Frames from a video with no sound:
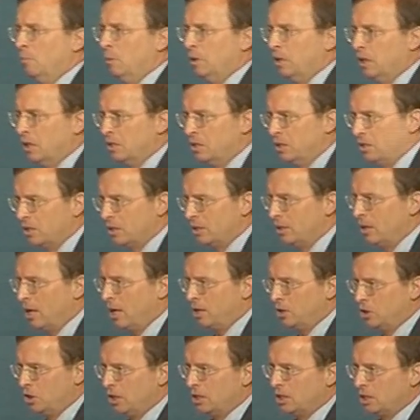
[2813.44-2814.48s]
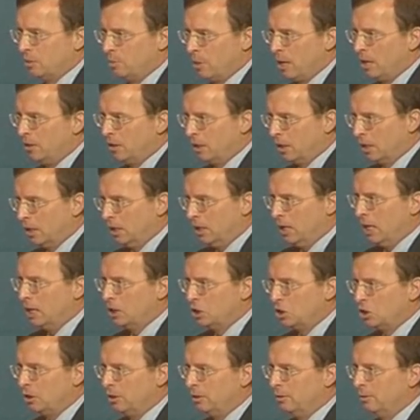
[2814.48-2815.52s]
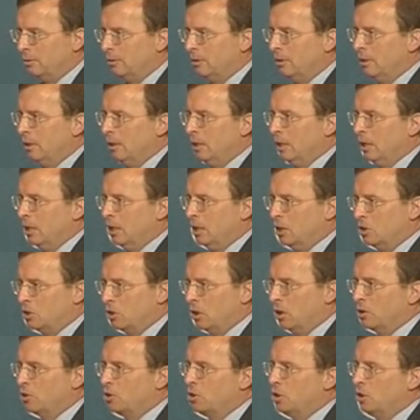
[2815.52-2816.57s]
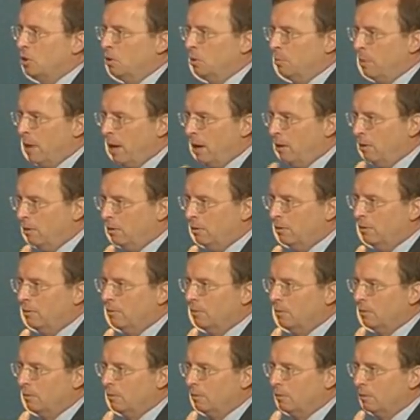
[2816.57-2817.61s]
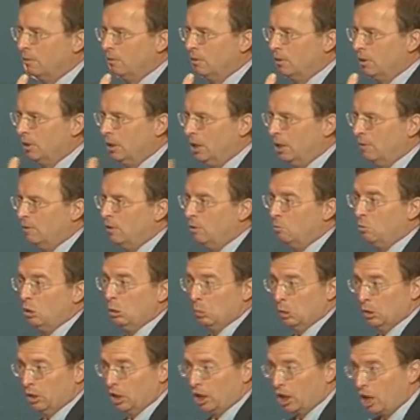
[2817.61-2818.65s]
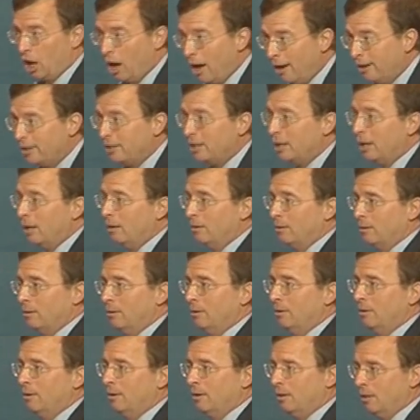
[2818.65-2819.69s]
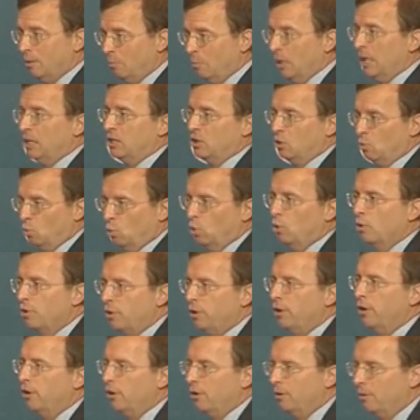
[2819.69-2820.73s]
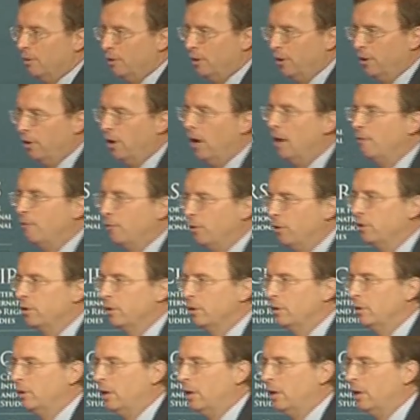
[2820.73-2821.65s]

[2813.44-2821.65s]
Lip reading: Because it's not just about the connection, it's also about giving people the content that makes it worth their effort